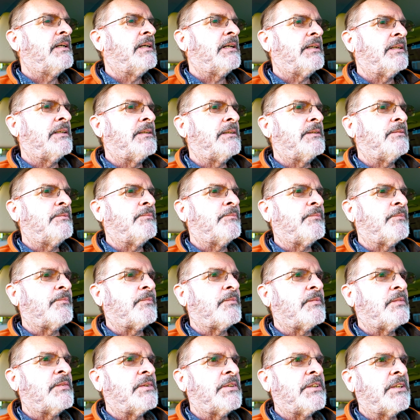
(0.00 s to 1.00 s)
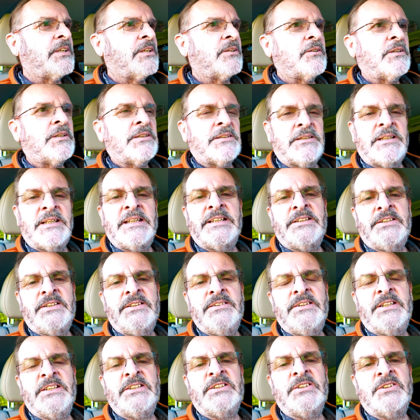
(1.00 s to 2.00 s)
Um, you know,
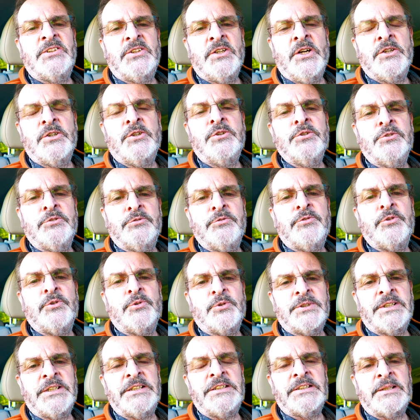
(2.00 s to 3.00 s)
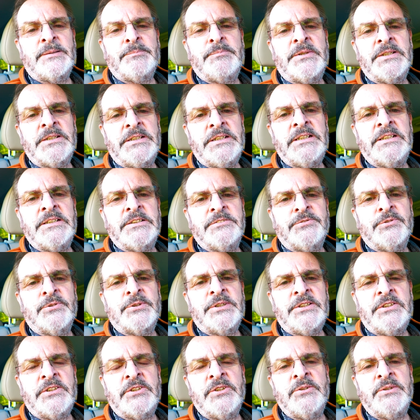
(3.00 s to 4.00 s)
this is a good 40 something years,
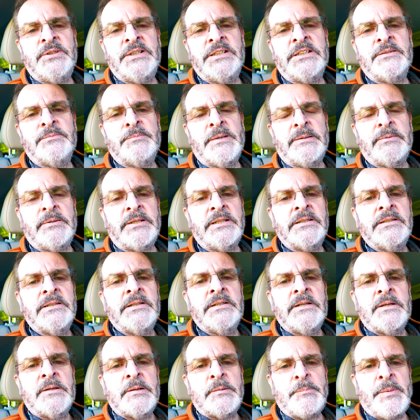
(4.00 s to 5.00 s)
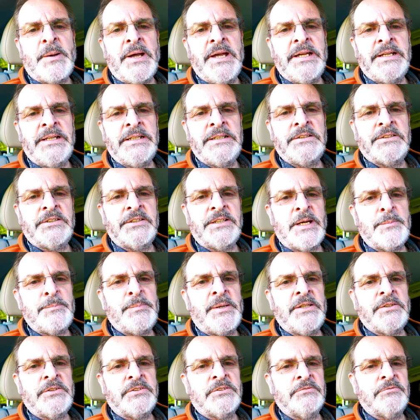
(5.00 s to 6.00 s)
42 years maybe, paying into that
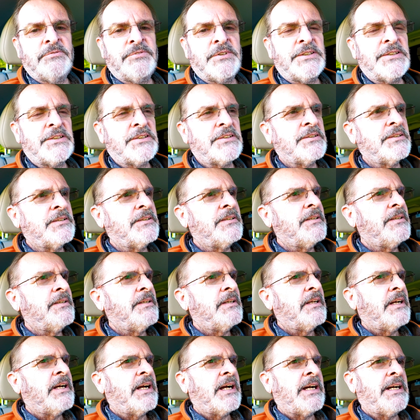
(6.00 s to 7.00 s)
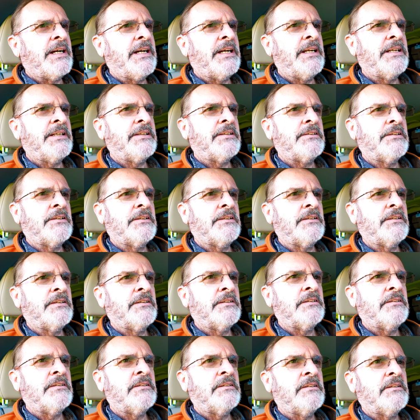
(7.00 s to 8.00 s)
pension fund. And
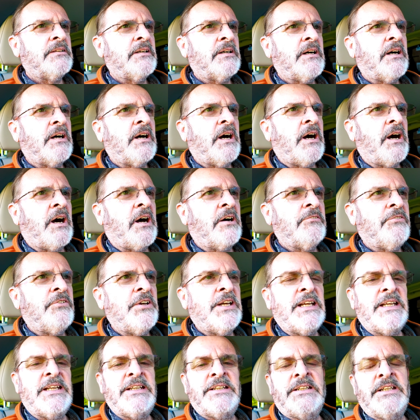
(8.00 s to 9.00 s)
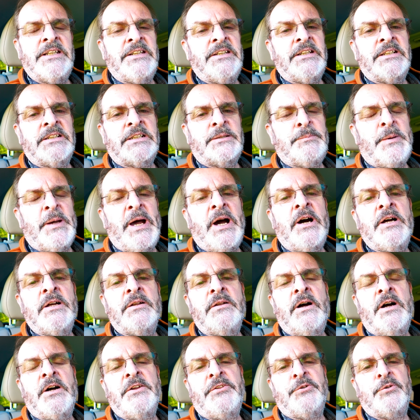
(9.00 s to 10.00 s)
uh, I really didn't expect, I,
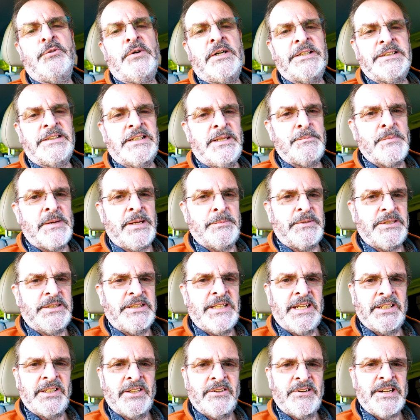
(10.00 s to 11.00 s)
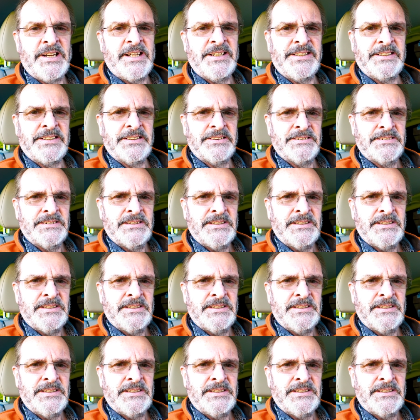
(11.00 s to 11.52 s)
I thought I'd get maybe 10 grand